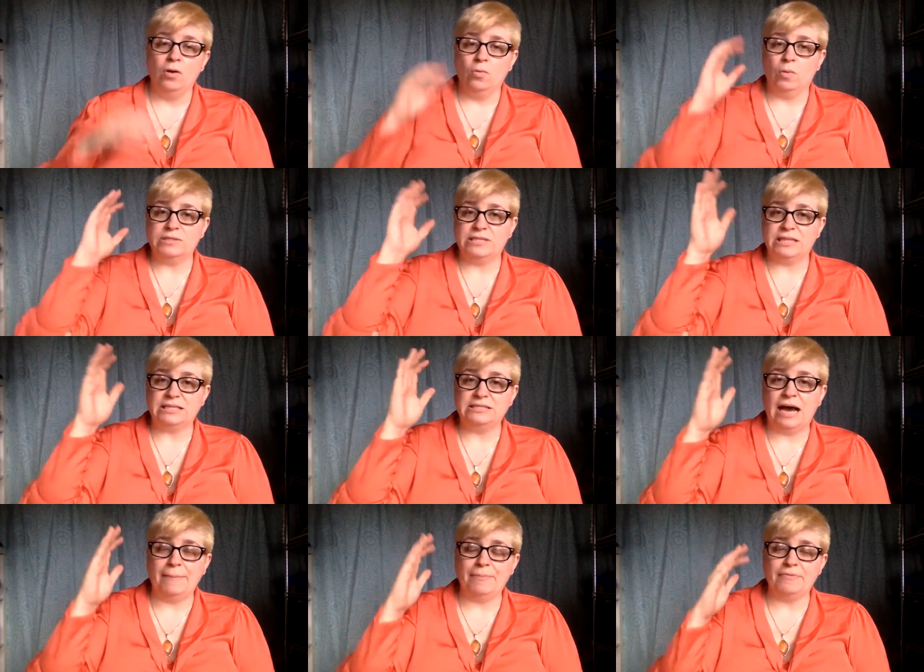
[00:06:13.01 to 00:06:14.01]
What's at the
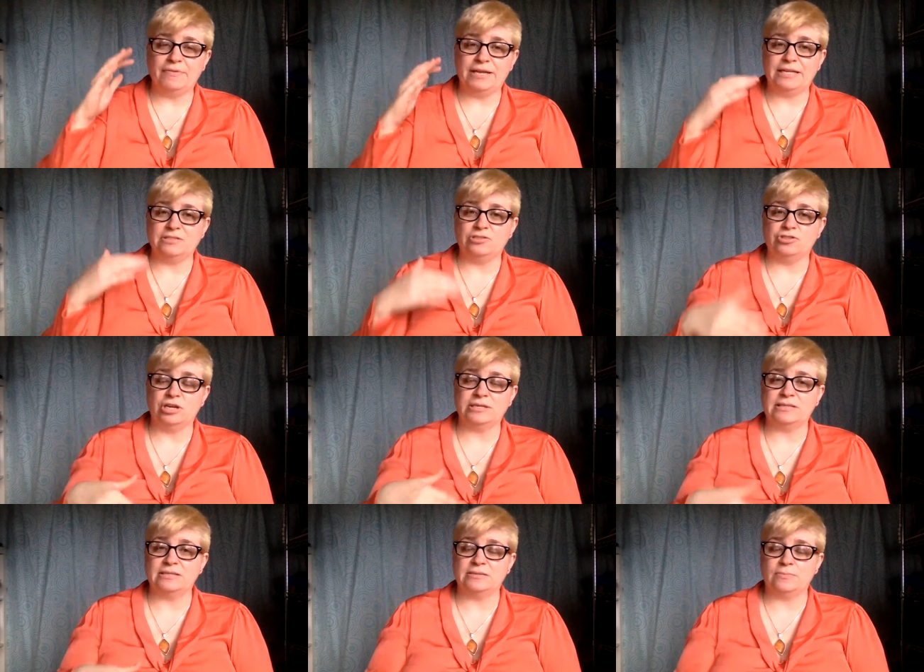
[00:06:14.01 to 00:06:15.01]
top of it is
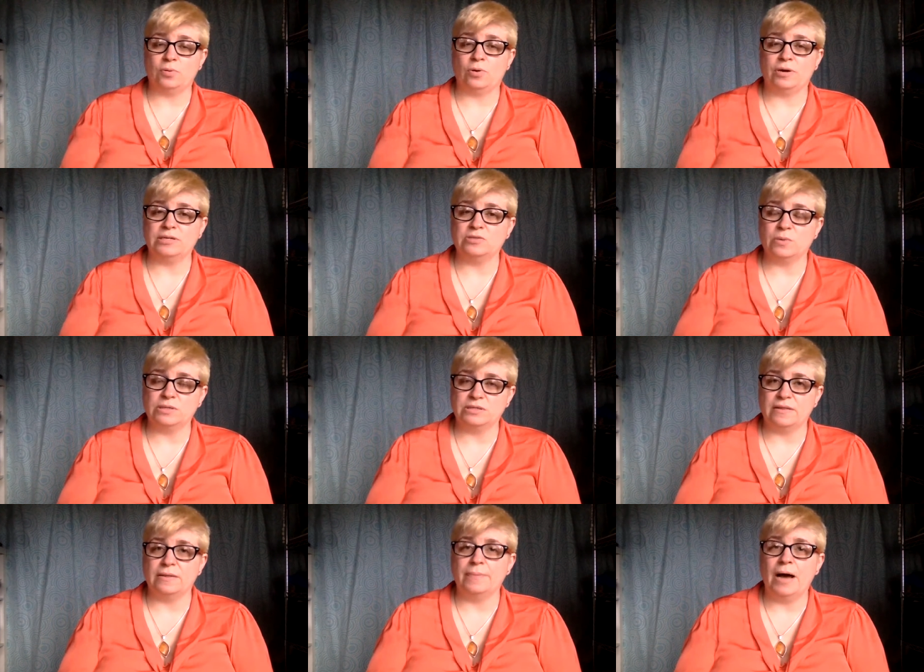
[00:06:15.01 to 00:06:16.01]
just as important as what's
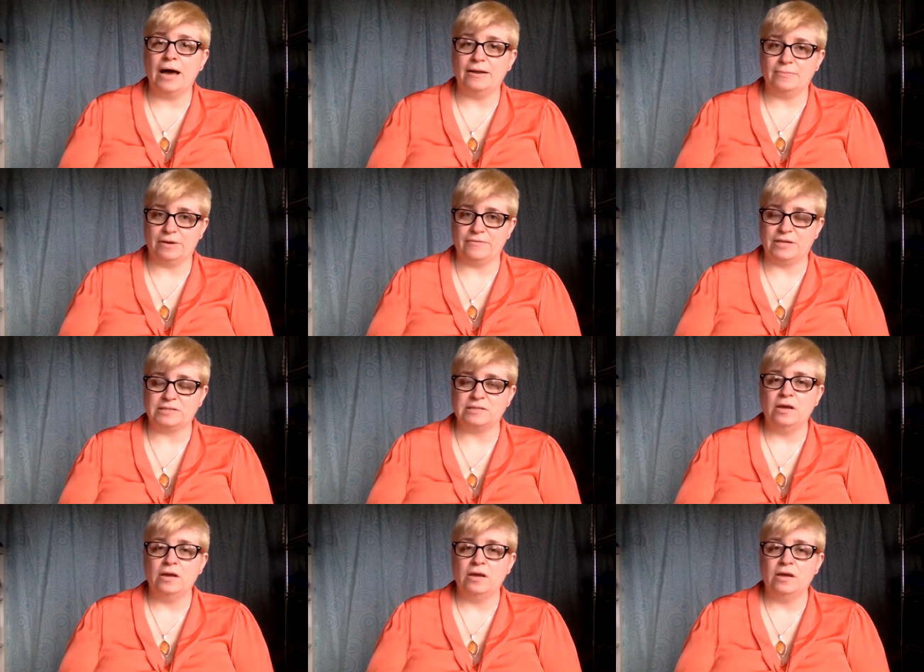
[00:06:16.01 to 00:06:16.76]
on the bottom of it,